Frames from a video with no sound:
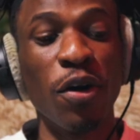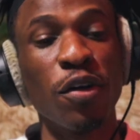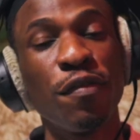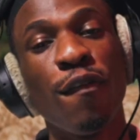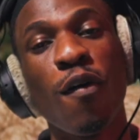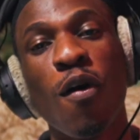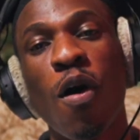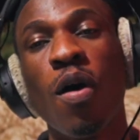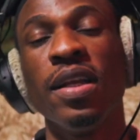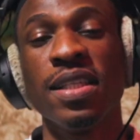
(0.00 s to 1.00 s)
God for
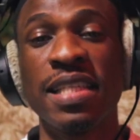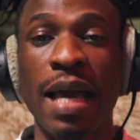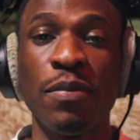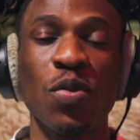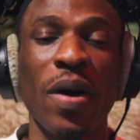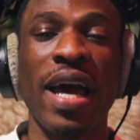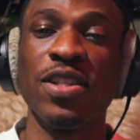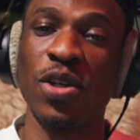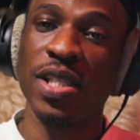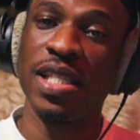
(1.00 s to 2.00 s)
all the times where I
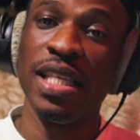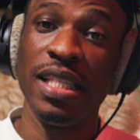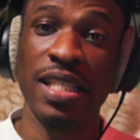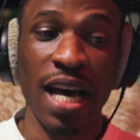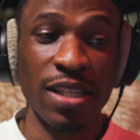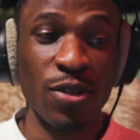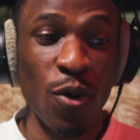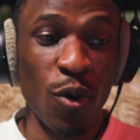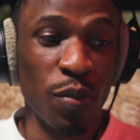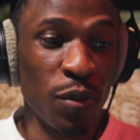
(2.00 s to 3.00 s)
just sit at
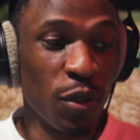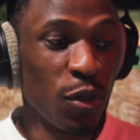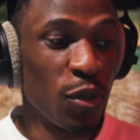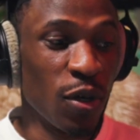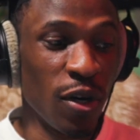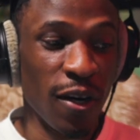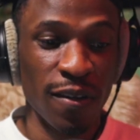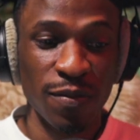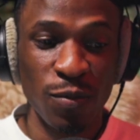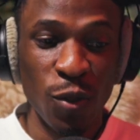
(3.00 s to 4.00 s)
home
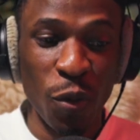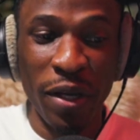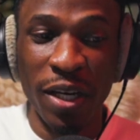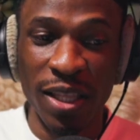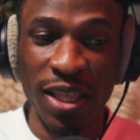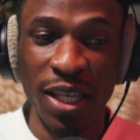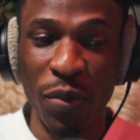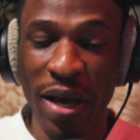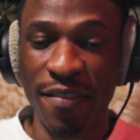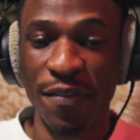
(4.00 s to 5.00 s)
doing nothing,
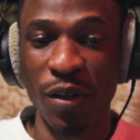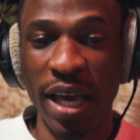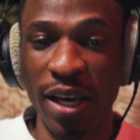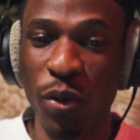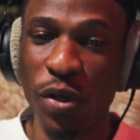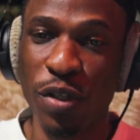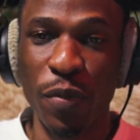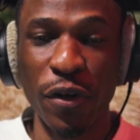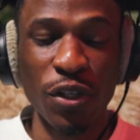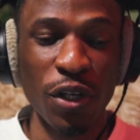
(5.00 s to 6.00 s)
where I feel like,
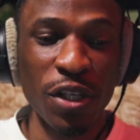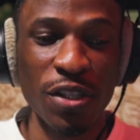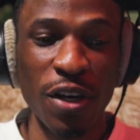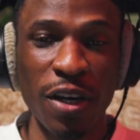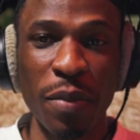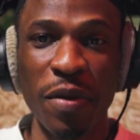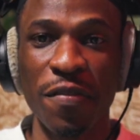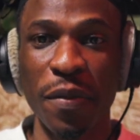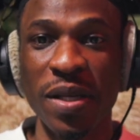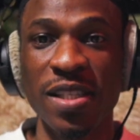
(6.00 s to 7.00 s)
inspiration is not coming
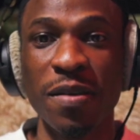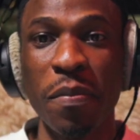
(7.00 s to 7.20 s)
for me to